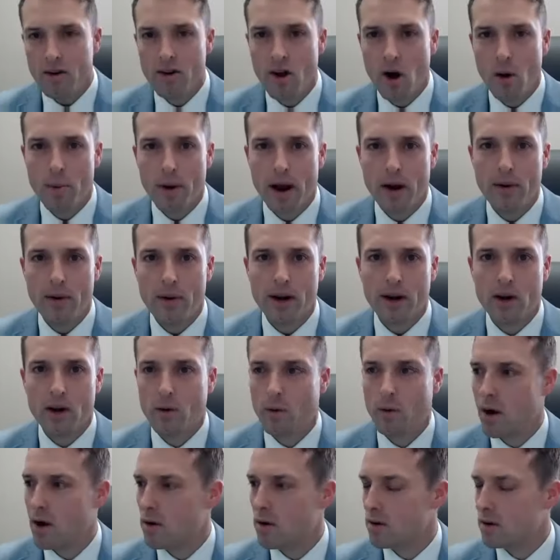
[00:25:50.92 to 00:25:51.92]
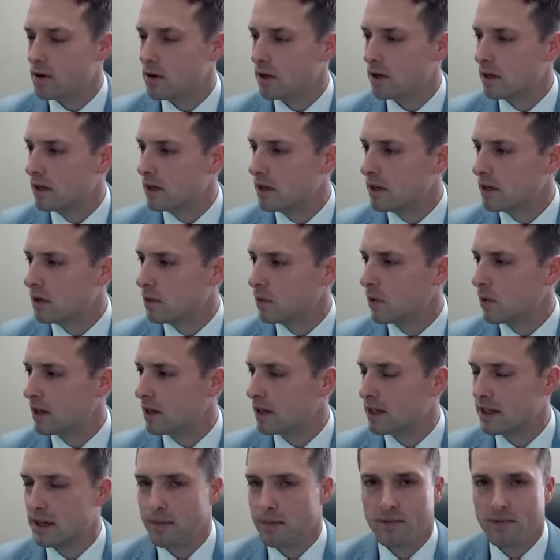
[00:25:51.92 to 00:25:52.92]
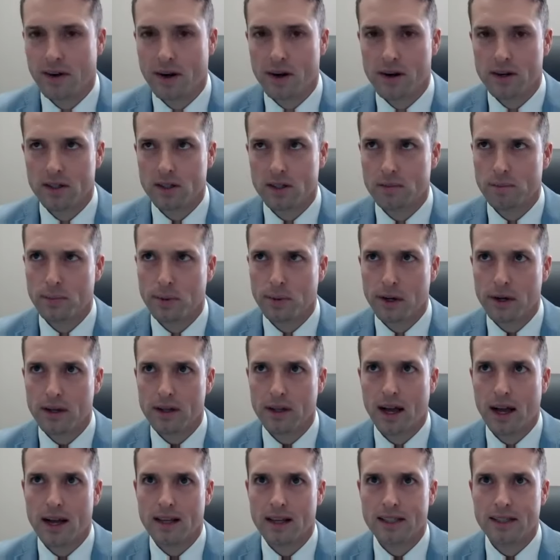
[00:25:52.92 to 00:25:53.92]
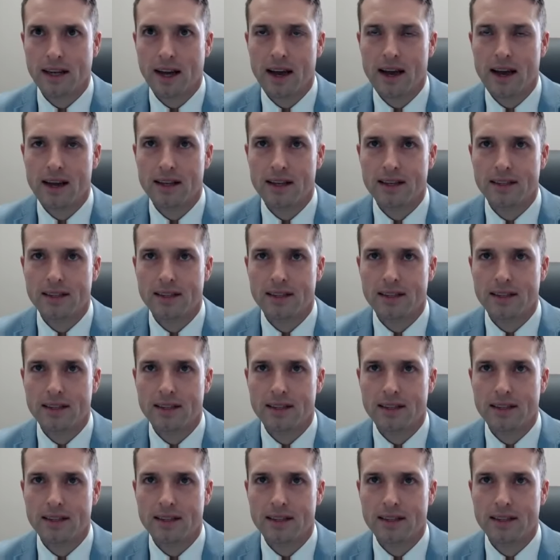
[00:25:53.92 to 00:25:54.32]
know, but I read a quote in one of Tim Ferriss's book last night.